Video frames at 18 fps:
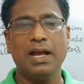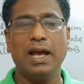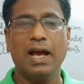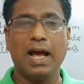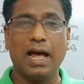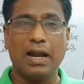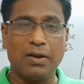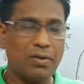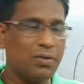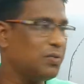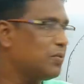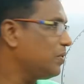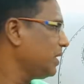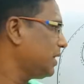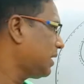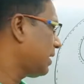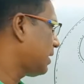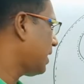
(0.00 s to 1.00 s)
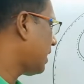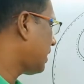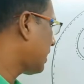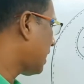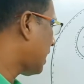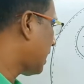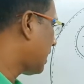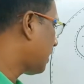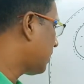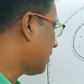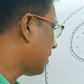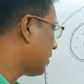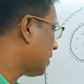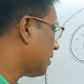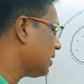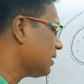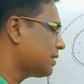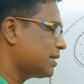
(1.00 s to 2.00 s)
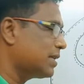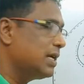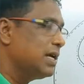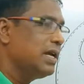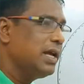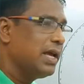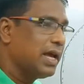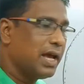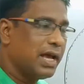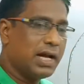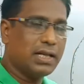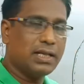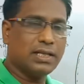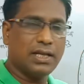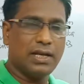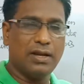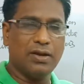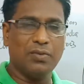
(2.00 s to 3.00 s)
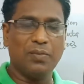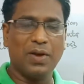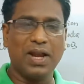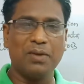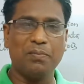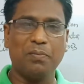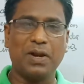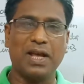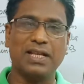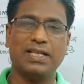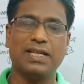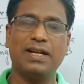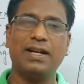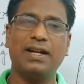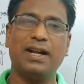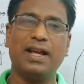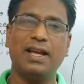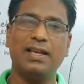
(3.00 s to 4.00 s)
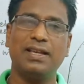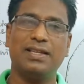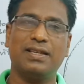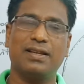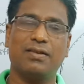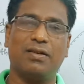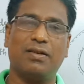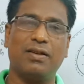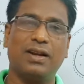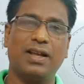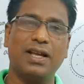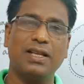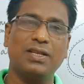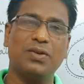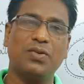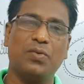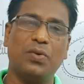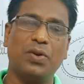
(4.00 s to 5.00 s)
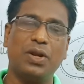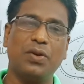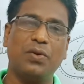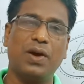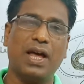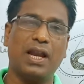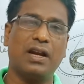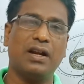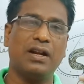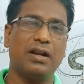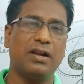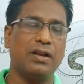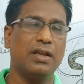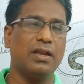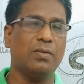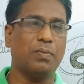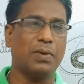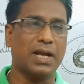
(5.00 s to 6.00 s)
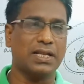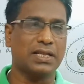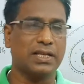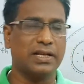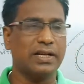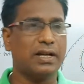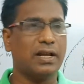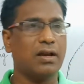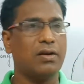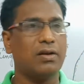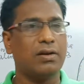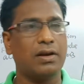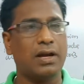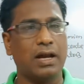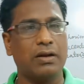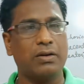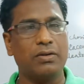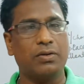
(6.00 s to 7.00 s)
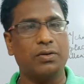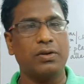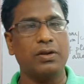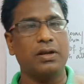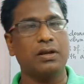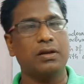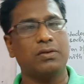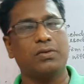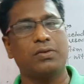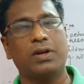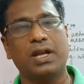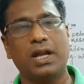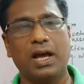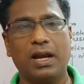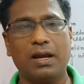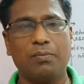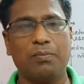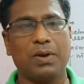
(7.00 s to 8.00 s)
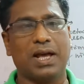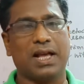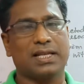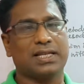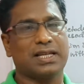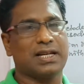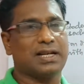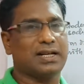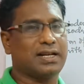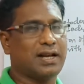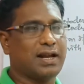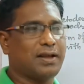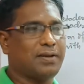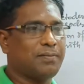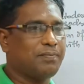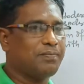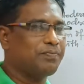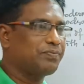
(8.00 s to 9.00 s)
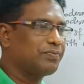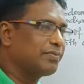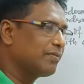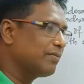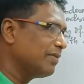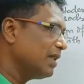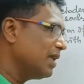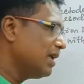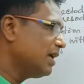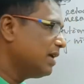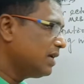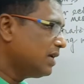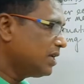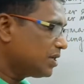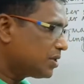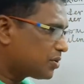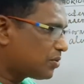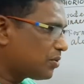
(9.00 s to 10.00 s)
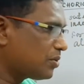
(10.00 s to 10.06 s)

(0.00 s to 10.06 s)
along with that allantois. Hence human placenta is called as chorioallantoic placenta or allantoic chorial placenta. So